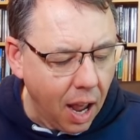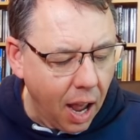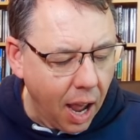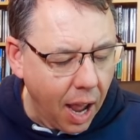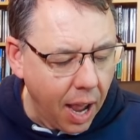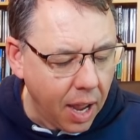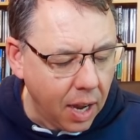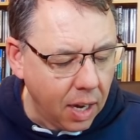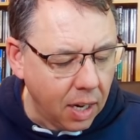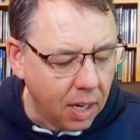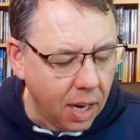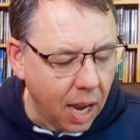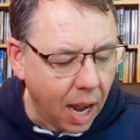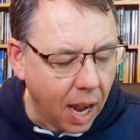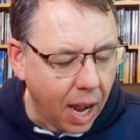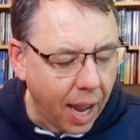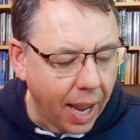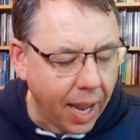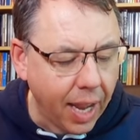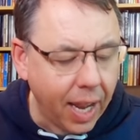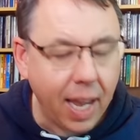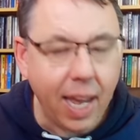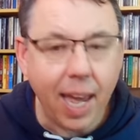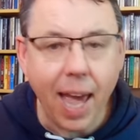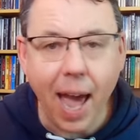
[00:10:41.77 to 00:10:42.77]
And I
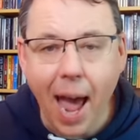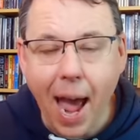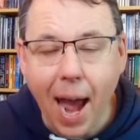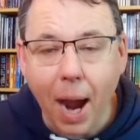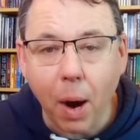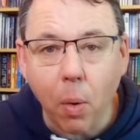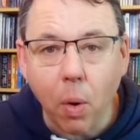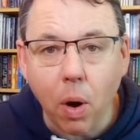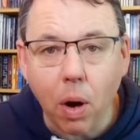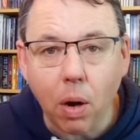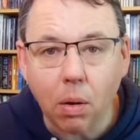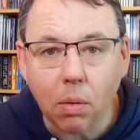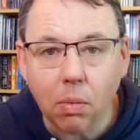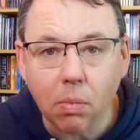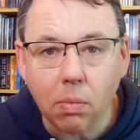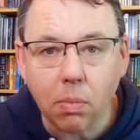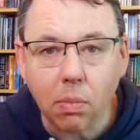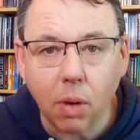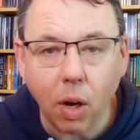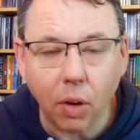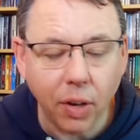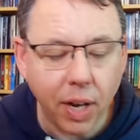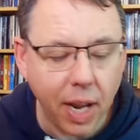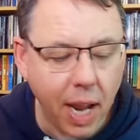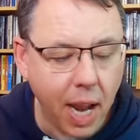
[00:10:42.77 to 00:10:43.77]
like Cow
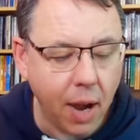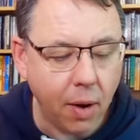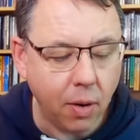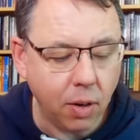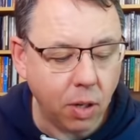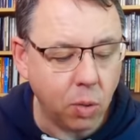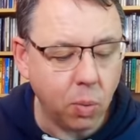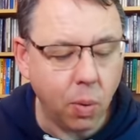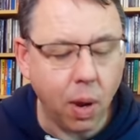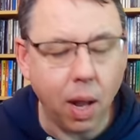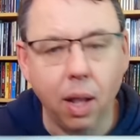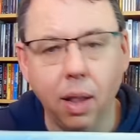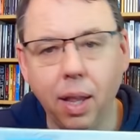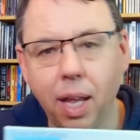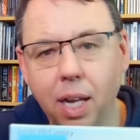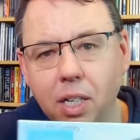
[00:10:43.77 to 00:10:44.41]
on here as well.